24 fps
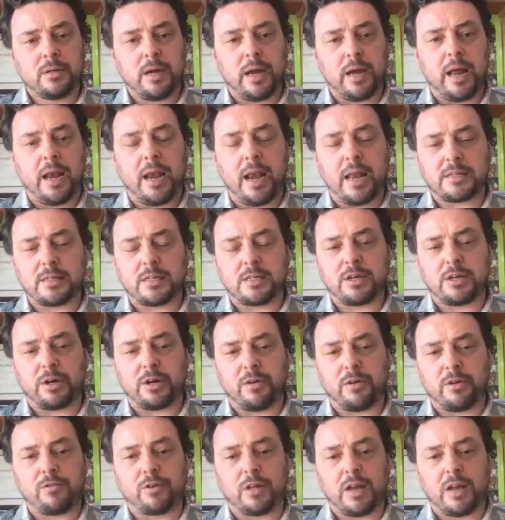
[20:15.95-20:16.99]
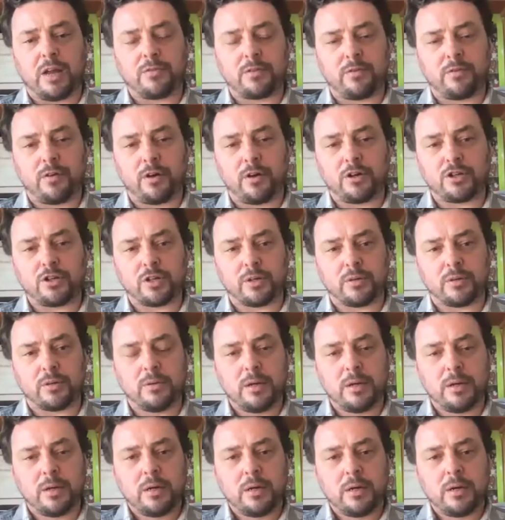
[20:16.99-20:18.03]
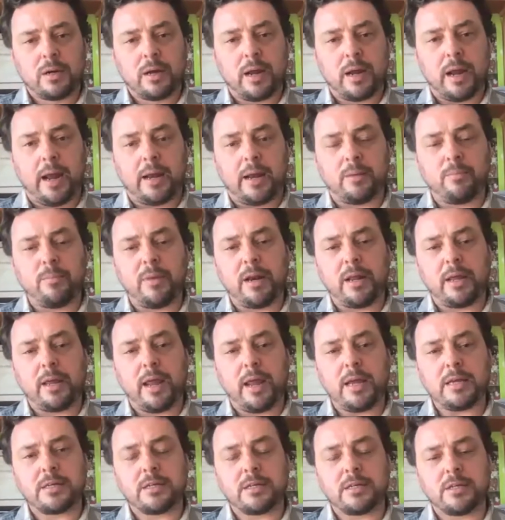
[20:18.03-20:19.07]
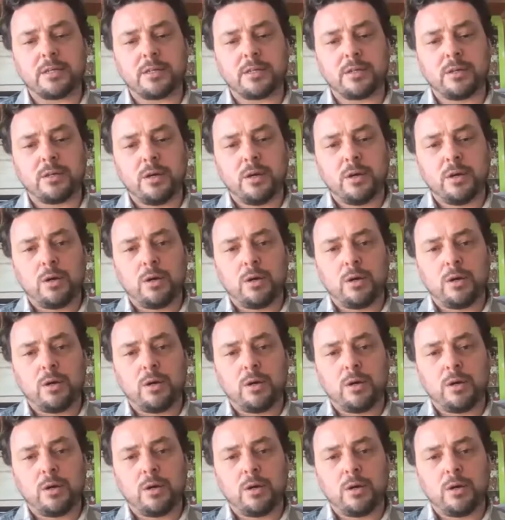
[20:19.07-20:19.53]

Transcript: and necessary for life to function and in many cases,